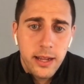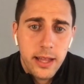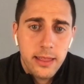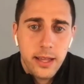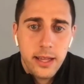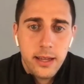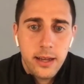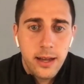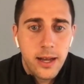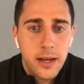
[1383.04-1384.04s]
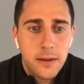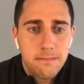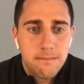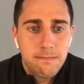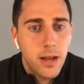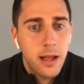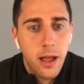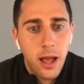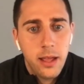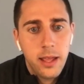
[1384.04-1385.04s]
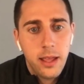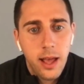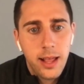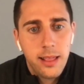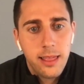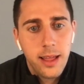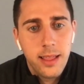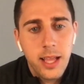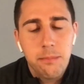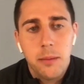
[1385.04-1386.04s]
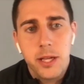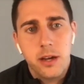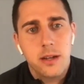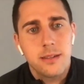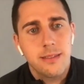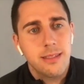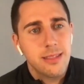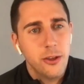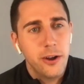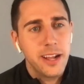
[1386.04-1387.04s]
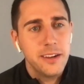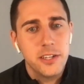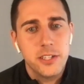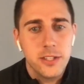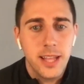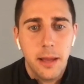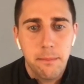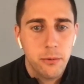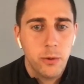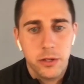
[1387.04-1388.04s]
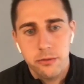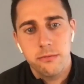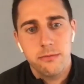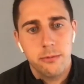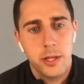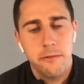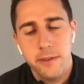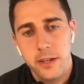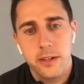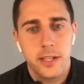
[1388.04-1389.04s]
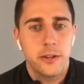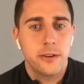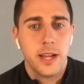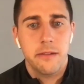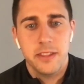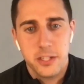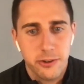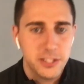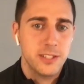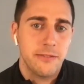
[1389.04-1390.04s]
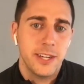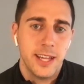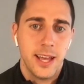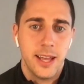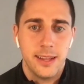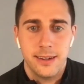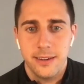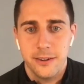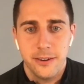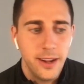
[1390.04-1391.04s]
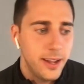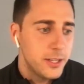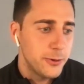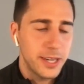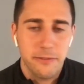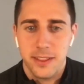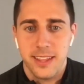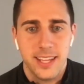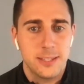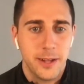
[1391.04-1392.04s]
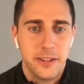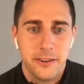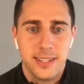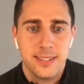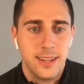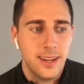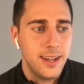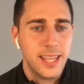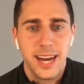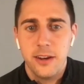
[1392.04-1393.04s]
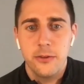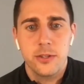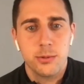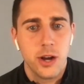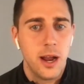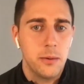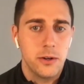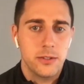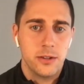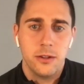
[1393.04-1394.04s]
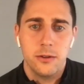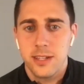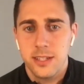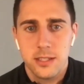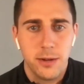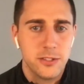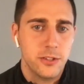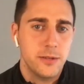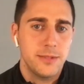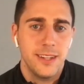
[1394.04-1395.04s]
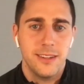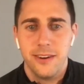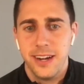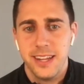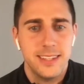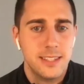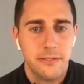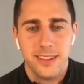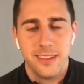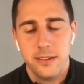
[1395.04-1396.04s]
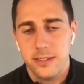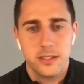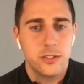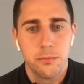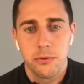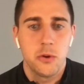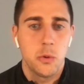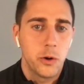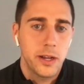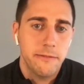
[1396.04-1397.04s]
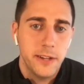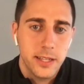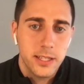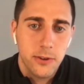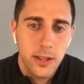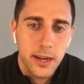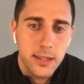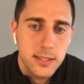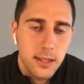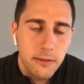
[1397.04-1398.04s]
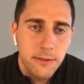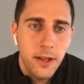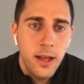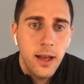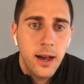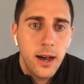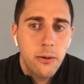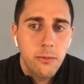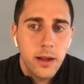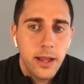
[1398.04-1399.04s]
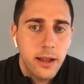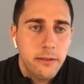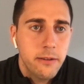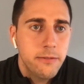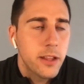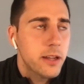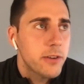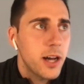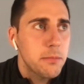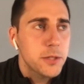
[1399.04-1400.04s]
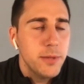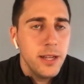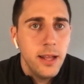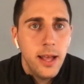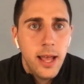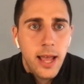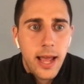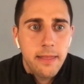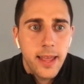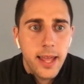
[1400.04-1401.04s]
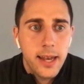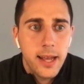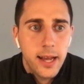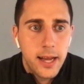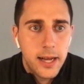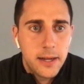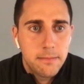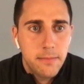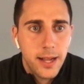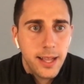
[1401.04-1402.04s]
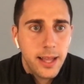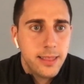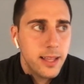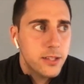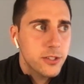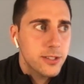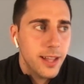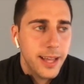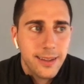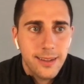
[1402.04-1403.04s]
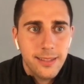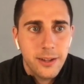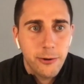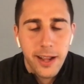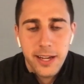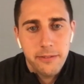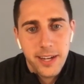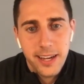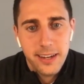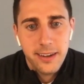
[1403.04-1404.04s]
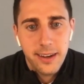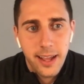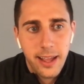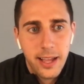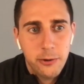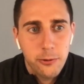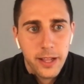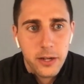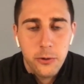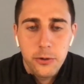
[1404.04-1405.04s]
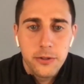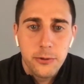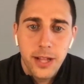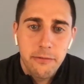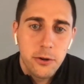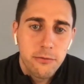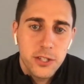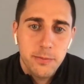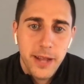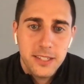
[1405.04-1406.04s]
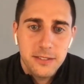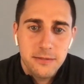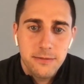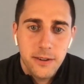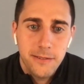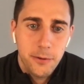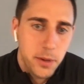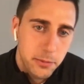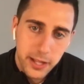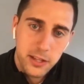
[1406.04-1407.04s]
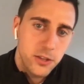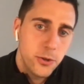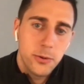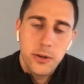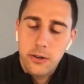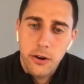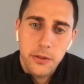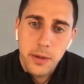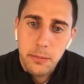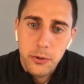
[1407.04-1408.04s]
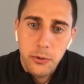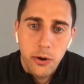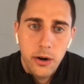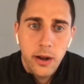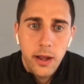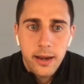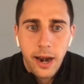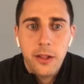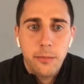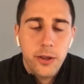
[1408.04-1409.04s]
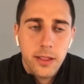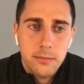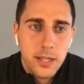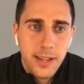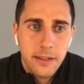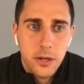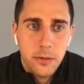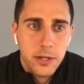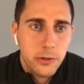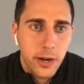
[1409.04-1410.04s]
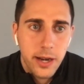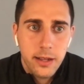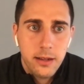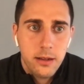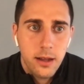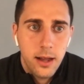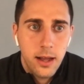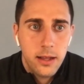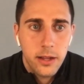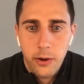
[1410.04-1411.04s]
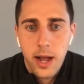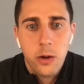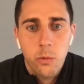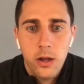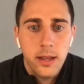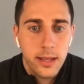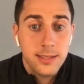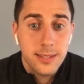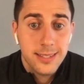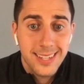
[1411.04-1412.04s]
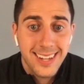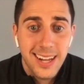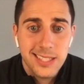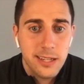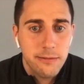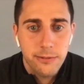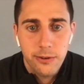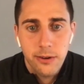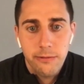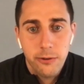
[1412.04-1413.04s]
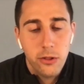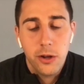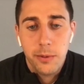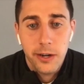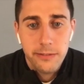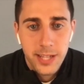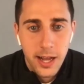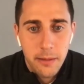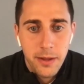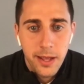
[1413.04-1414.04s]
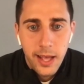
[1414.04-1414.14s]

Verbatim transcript: I think um I I I, I think I probably thought I understood that, but when you when you feel it and you're kind of in the trenches every day and you're doing different things, whether it's uh, getting new subscribers or closing a sponsorship deal or any of these, different, they're just super rewarding feelings for a lot of this stuff uh, and, and, a feeling of accomplishment. And then um, I, I think just like the grind of it. I didn't. I, I grew like a whole new level of respect of uh, for people like you or, or, other people who are not only putting themselves out there but creating uh, you know high quality, consistent content for for a long period of time.